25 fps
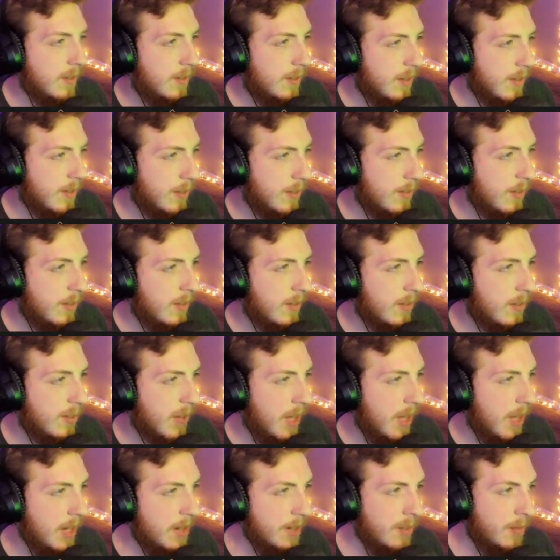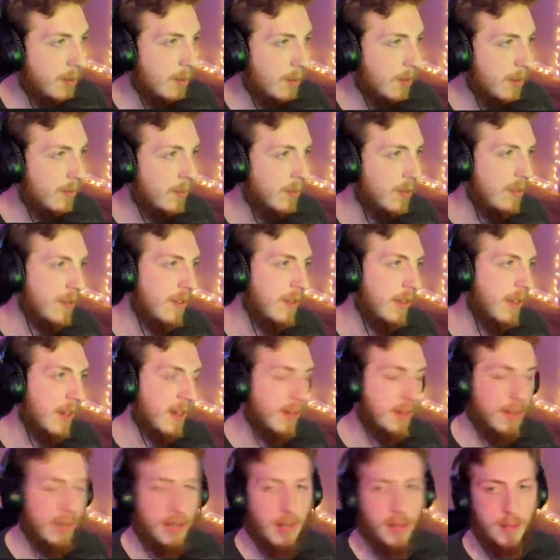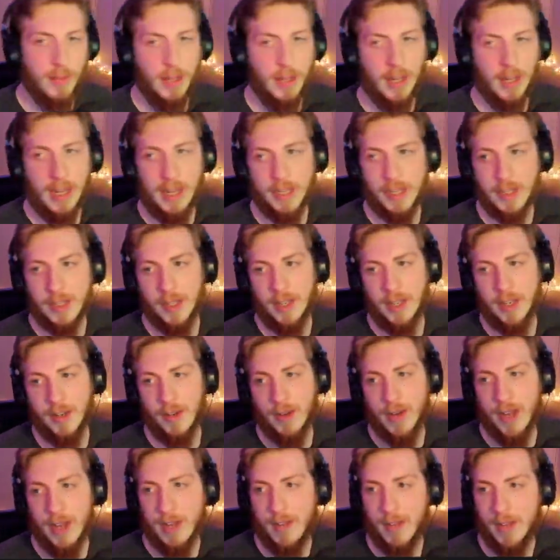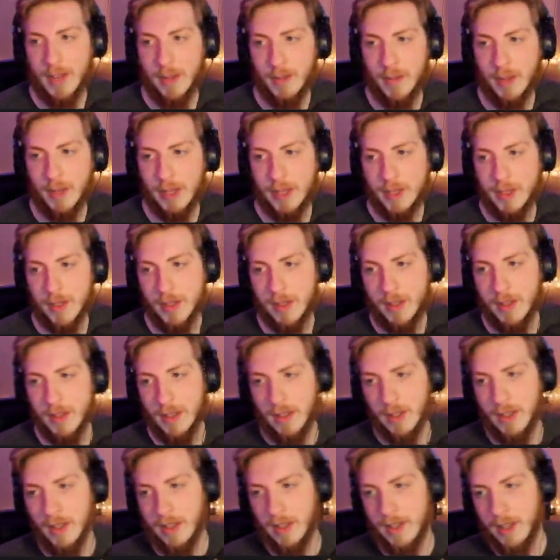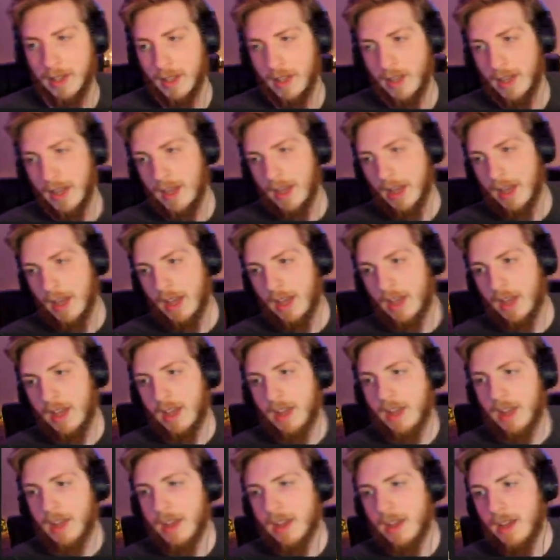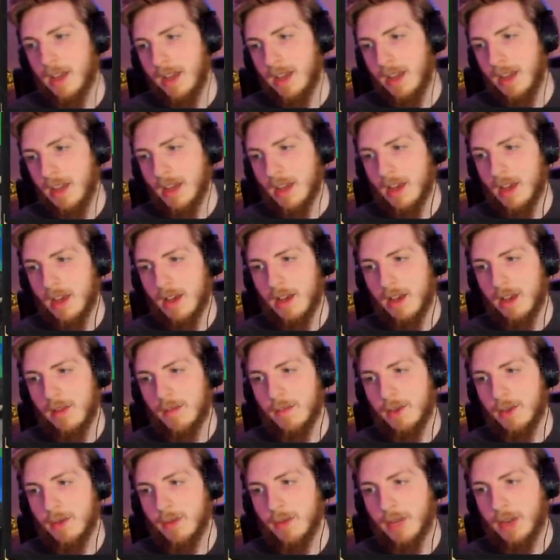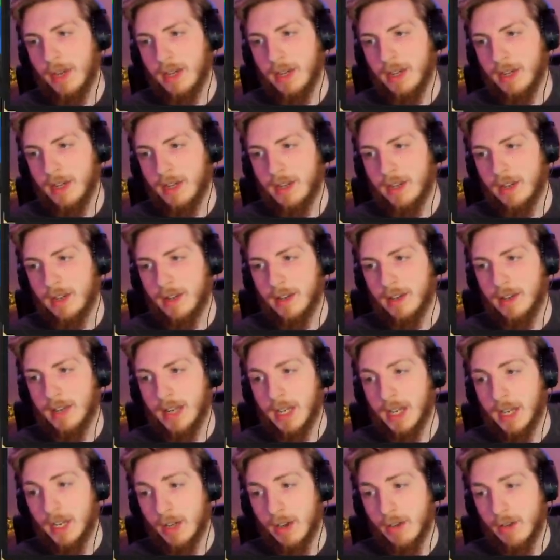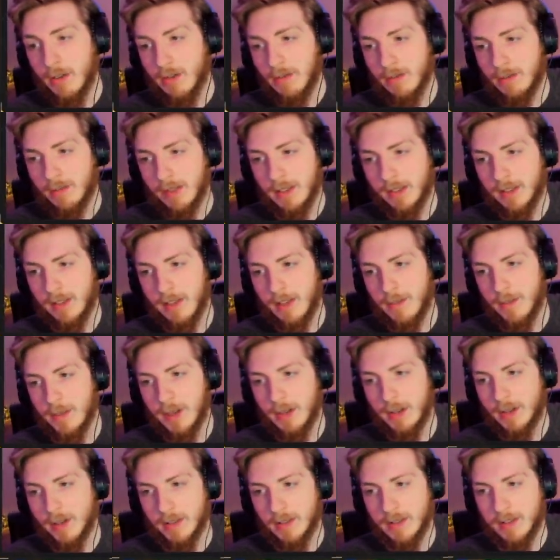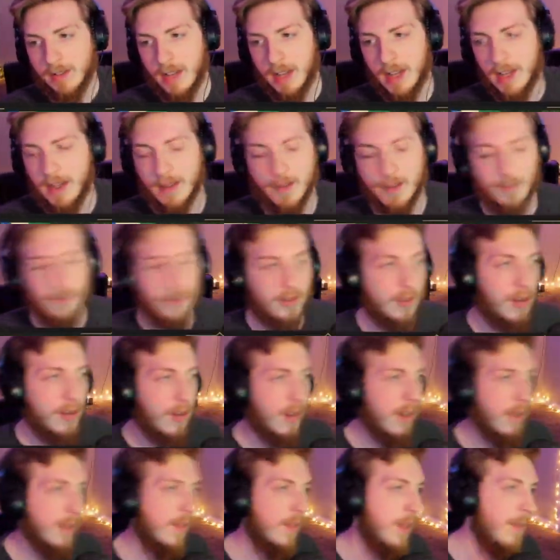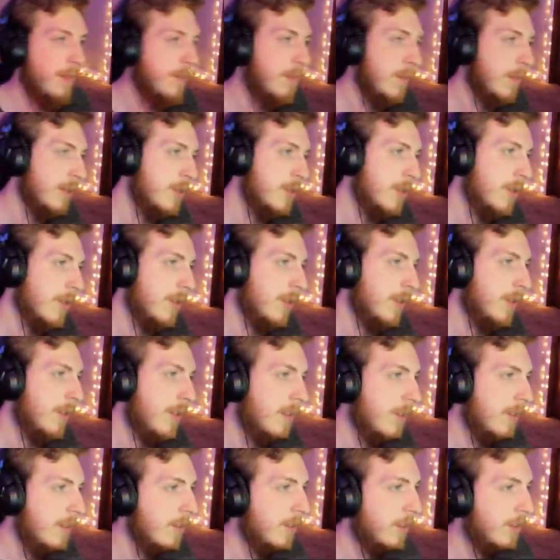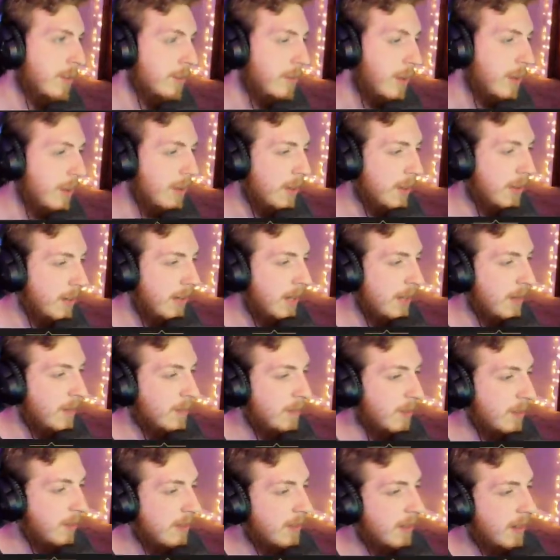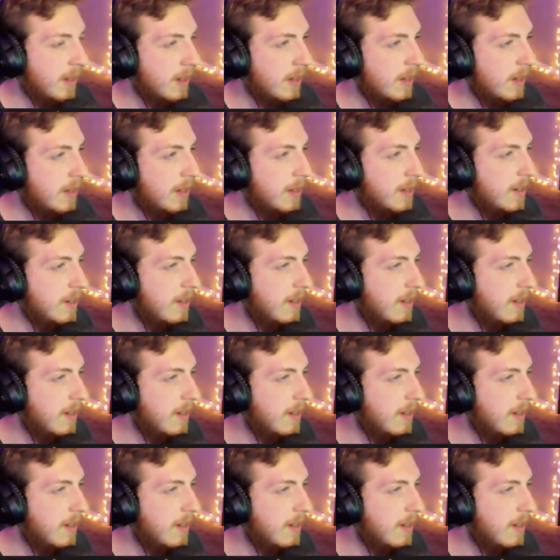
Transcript: I was going to do the ender pearl for a second, but I'm like, actually, I don't have that much. Hey, I'm a... Nico? Is that better? I'm sorry if I butchered the first part of your name for a second there.